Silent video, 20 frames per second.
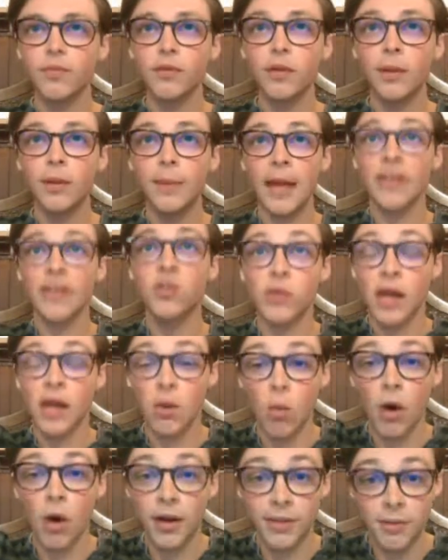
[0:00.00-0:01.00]
that's what I
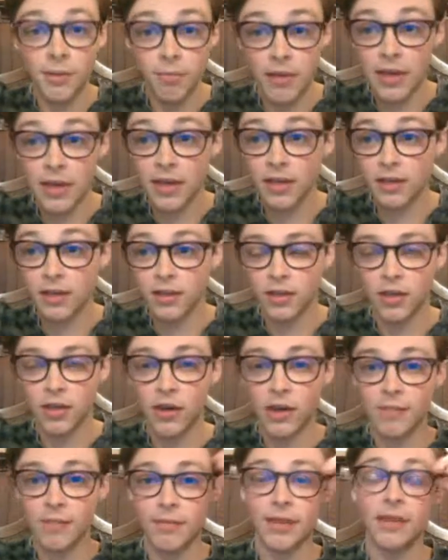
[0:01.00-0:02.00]
wanted to be. You know
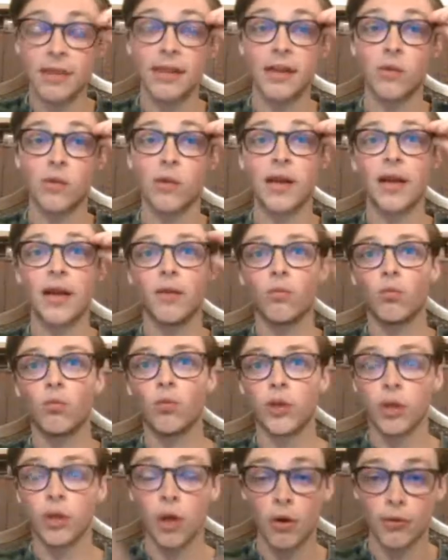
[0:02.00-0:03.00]
what I mean? Like when I
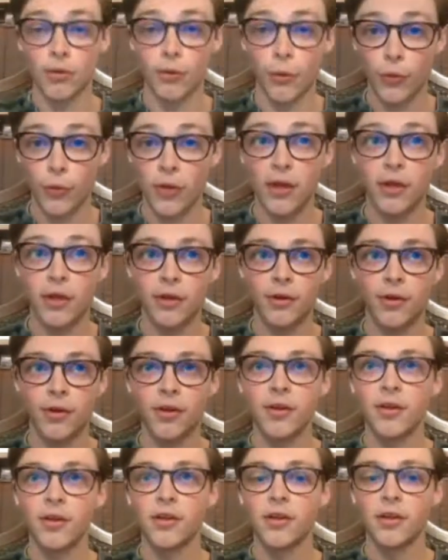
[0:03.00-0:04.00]
would go to the
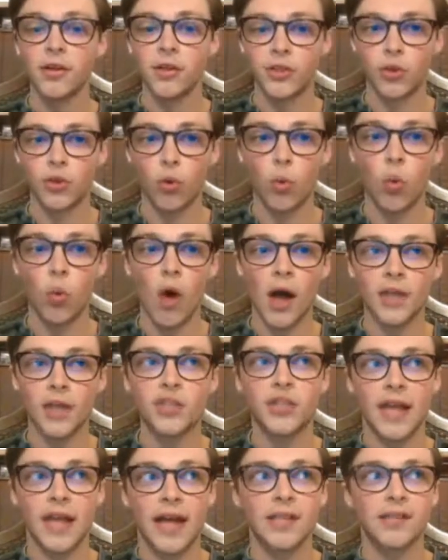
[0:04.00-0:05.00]
theater to
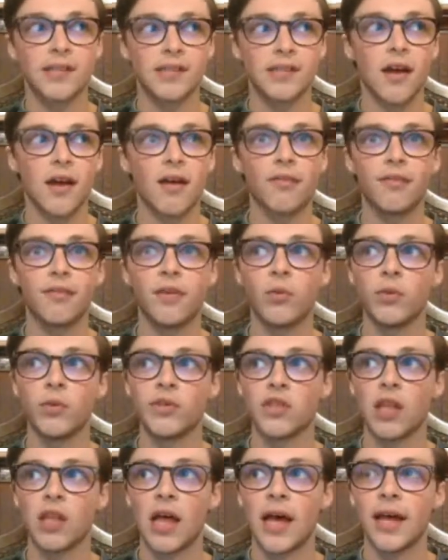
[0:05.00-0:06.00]
watch that stuff, it
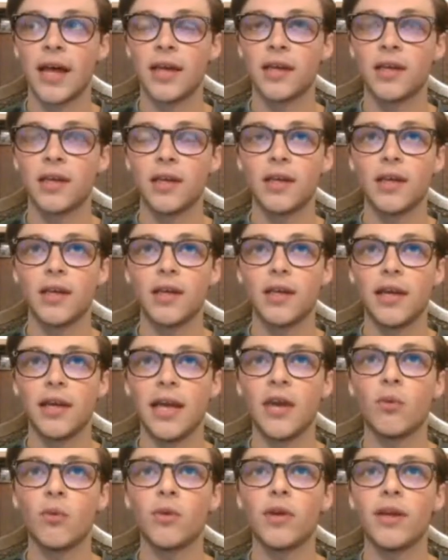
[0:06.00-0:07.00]
was like
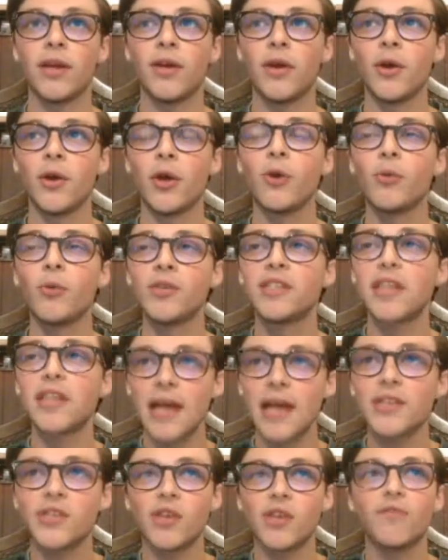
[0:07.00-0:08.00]
it was
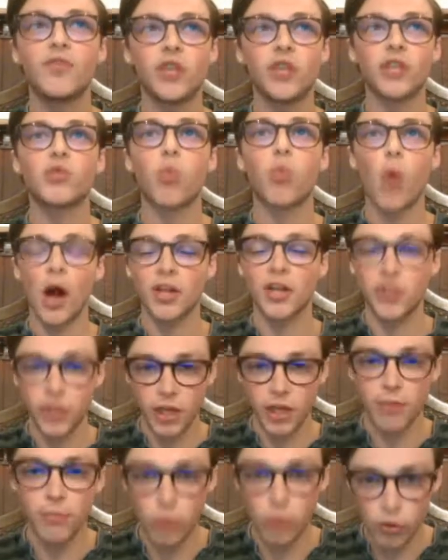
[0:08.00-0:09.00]
less of just
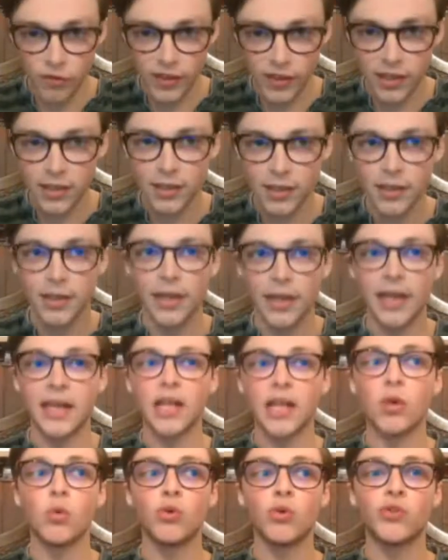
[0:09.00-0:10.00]
watching a movie and
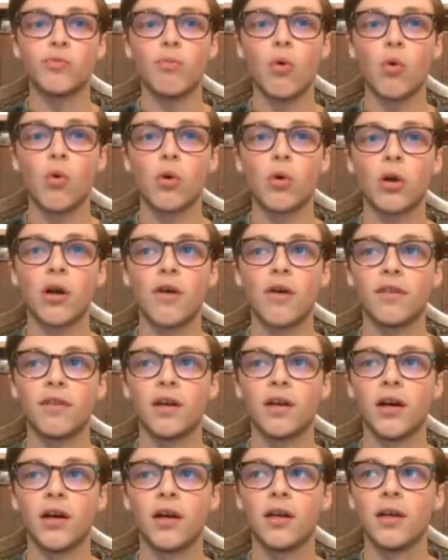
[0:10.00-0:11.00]
it was more of
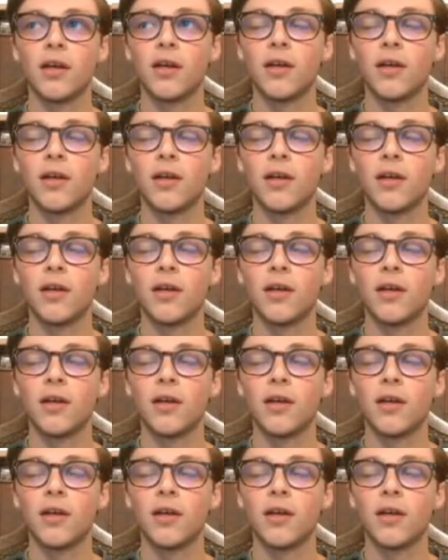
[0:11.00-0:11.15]
a